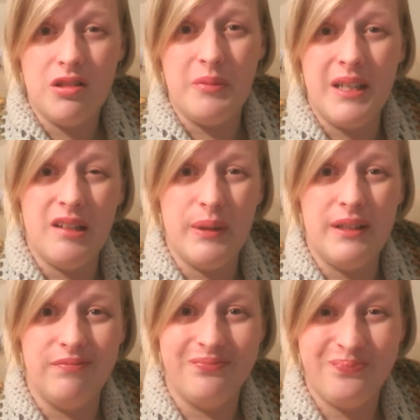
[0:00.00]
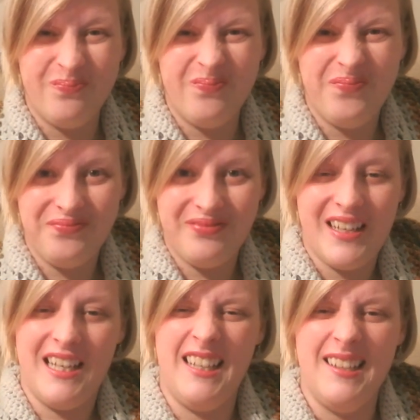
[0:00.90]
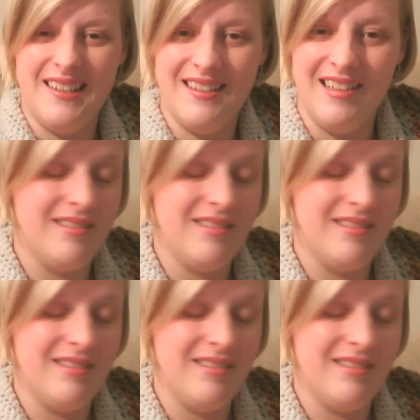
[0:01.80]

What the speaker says: coming out a bit? It is, isn't it?